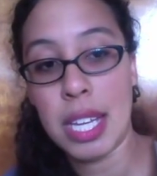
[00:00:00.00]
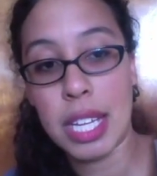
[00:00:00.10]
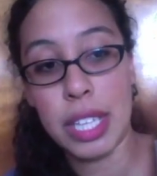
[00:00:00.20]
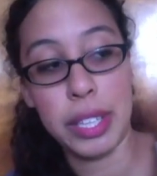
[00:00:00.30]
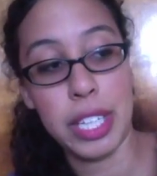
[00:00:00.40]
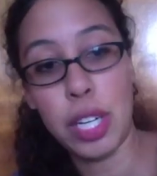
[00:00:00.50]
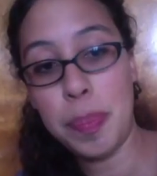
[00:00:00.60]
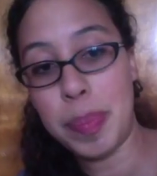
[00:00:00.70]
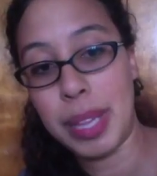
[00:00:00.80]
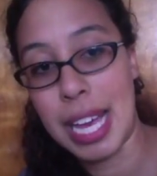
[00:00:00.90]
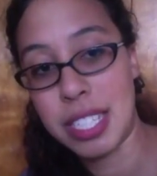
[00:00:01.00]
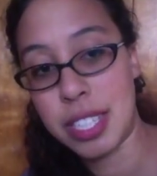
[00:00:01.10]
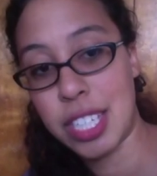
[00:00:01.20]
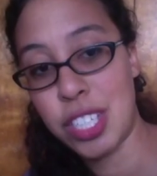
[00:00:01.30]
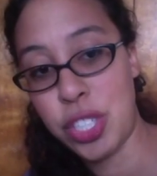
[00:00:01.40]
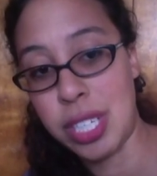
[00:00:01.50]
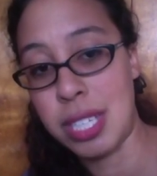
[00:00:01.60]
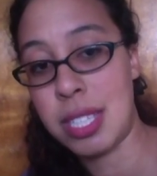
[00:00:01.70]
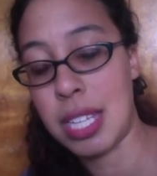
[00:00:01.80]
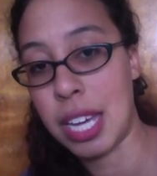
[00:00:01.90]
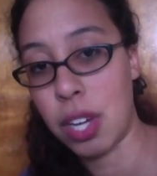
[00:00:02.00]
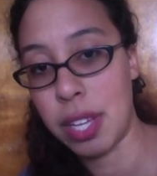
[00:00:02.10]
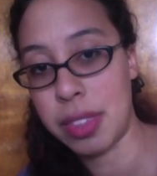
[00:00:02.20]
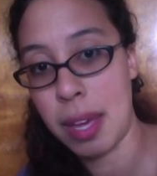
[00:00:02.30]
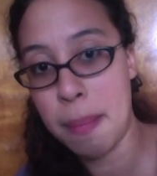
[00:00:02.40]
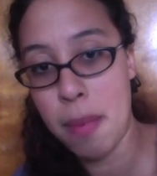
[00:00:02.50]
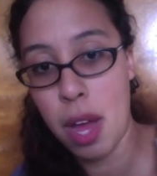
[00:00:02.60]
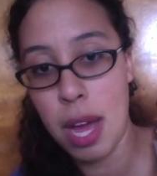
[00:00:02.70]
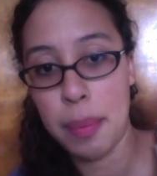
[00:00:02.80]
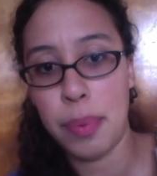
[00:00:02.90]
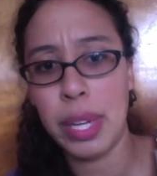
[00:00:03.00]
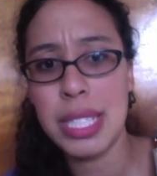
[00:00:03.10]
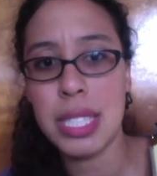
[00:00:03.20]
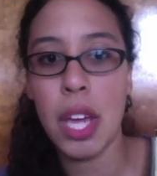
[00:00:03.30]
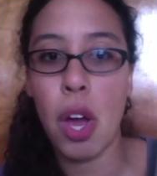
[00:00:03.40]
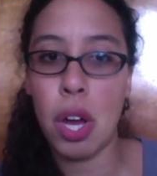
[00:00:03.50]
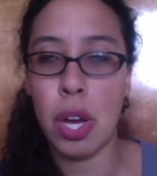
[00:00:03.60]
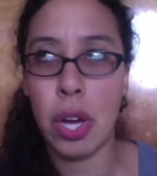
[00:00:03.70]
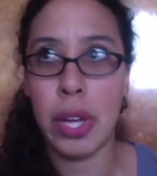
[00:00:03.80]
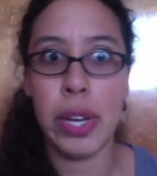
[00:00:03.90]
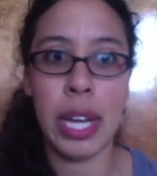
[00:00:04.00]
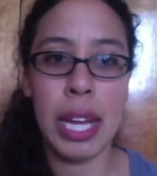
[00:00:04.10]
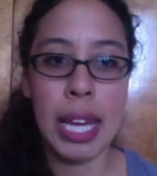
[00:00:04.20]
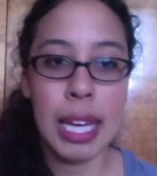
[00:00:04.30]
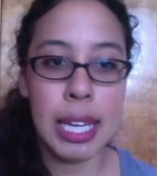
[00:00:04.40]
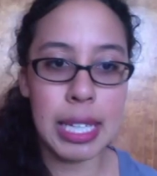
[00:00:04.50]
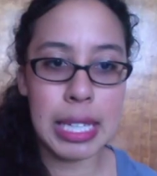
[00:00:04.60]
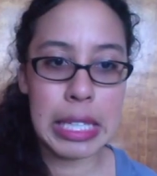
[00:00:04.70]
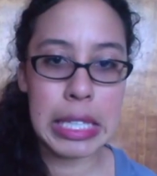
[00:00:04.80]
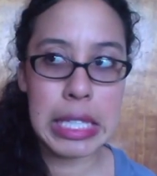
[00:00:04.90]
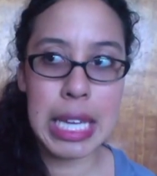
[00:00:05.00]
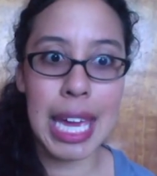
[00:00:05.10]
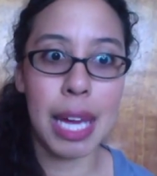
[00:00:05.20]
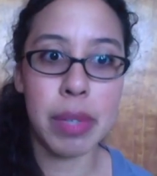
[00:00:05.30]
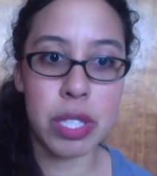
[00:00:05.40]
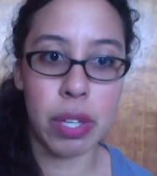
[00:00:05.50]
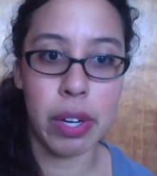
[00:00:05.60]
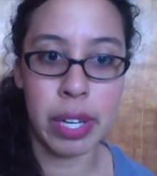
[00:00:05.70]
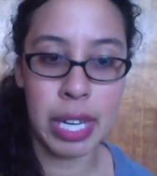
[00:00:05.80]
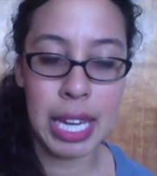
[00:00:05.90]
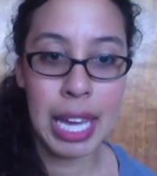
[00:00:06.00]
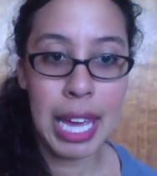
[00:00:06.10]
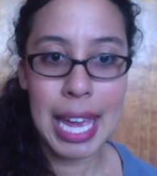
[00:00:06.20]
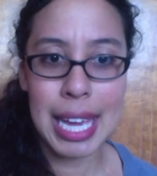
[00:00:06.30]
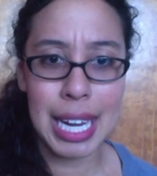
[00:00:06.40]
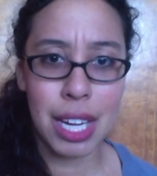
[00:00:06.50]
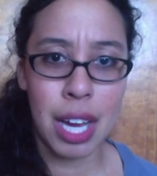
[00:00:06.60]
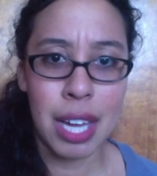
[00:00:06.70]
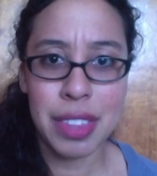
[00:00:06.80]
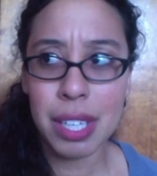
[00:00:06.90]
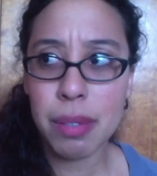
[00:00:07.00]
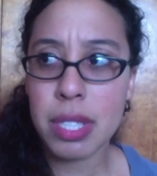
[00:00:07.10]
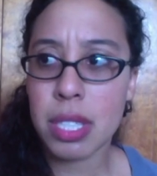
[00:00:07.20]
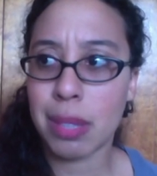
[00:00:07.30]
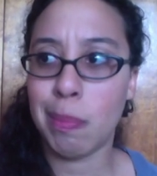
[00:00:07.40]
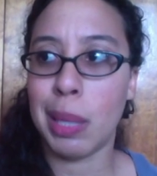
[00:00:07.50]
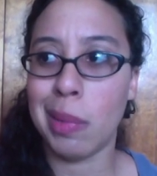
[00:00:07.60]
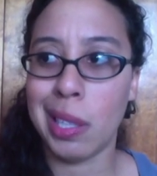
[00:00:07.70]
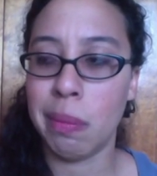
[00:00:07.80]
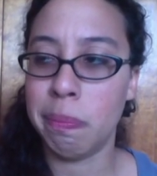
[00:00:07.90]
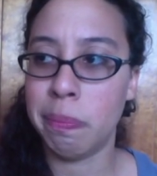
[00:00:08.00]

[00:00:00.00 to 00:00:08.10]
clear plastic sheets. I got them, I want to say on Amazon, and I think it was maybe